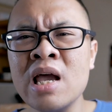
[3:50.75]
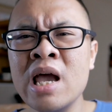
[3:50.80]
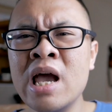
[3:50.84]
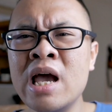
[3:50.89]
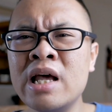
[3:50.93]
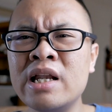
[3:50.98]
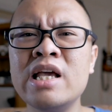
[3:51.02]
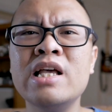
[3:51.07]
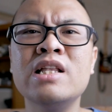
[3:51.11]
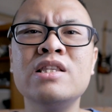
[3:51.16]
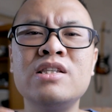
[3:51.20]

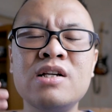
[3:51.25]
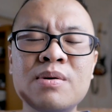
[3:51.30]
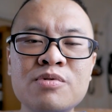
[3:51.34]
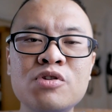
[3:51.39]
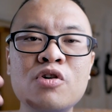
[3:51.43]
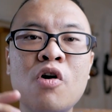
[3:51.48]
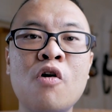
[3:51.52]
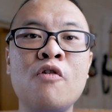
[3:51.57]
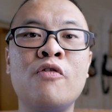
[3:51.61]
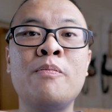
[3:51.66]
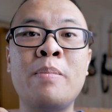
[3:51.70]
And in
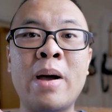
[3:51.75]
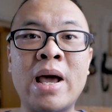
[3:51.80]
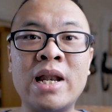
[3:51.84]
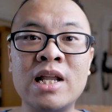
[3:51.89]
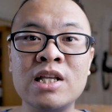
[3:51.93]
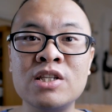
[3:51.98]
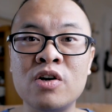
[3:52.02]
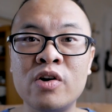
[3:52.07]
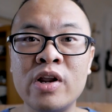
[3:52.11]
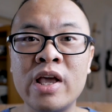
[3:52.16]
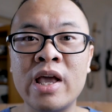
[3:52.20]
terms of
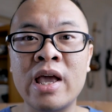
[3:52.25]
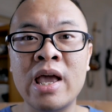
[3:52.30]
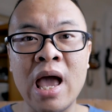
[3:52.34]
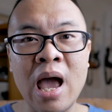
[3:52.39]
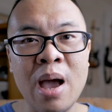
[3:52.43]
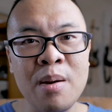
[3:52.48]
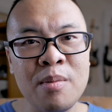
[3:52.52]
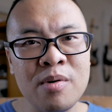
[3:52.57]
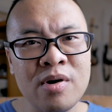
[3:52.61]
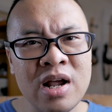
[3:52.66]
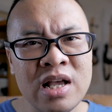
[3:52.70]
Panasonic
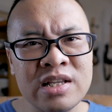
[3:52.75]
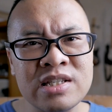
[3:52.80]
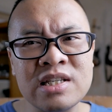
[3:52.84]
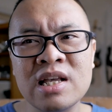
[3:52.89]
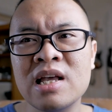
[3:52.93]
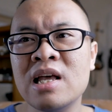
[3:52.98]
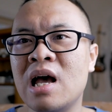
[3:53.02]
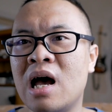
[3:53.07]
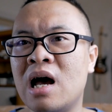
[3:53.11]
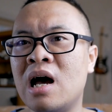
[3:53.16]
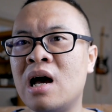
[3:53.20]
cameras,
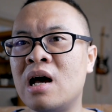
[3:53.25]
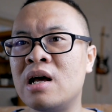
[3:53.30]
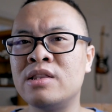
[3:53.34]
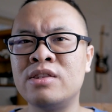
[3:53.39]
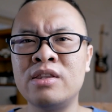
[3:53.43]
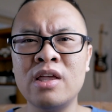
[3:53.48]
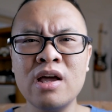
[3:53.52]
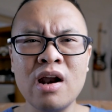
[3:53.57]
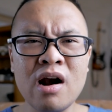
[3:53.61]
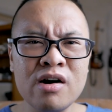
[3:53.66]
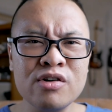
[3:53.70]

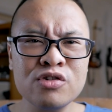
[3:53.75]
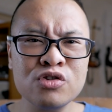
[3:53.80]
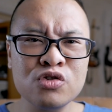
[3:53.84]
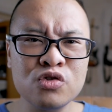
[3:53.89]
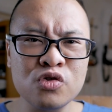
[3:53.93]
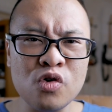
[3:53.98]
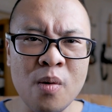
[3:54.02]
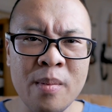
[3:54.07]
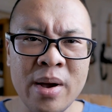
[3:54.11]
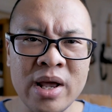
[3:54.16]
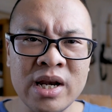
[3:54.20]
there are
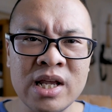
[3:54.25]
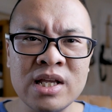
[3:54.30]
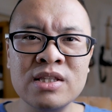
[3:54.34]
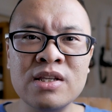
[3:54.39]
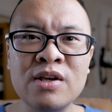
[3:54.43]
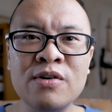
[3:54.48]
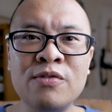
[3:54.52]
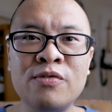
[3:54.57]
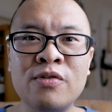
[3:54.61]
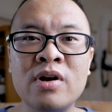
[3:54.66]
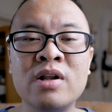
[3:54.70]
so many
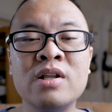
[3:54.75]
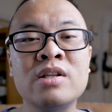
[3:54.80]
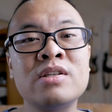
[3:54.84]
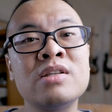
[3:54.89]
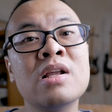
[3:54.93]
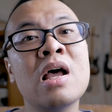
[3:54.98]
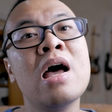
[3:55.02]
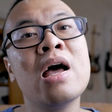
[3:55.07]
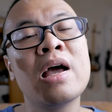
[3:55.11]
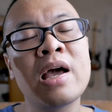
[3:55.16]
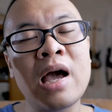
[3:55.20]

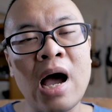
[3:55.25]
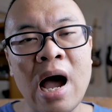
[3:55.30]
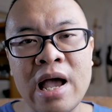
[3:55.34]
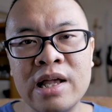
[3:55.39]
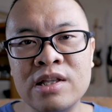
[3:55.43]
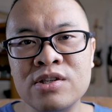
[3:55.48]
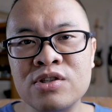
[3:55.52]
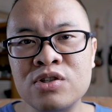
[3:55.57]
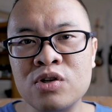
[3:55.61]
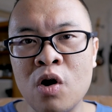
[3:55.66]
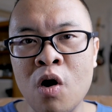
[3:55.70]
different
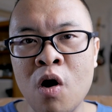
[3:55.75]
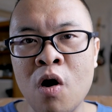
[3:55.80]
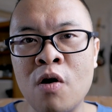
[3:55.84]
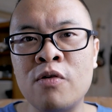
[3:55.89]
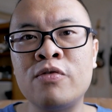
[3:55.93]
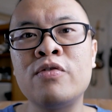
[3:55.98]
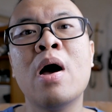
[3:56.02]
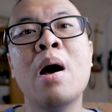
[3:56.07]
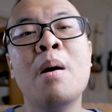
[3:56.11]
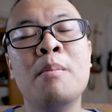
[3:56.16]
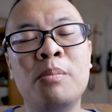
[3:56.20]
kinds
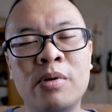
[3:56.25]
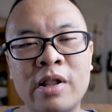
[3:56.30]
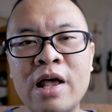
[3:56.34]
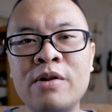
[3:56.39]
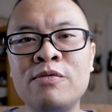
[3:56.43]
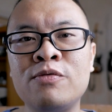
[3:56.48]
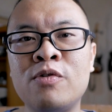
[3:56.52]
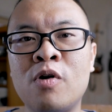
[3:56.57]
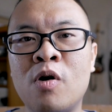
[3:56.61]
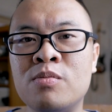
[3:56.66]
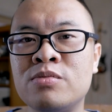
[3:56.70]
of
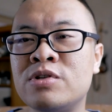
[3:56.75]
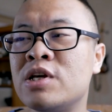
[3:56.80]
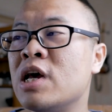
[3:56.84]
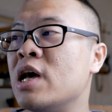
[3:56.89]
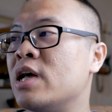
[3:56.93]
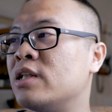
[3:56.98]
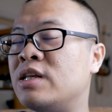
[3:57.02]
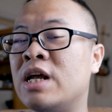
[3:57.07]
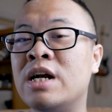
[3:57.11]
platforms.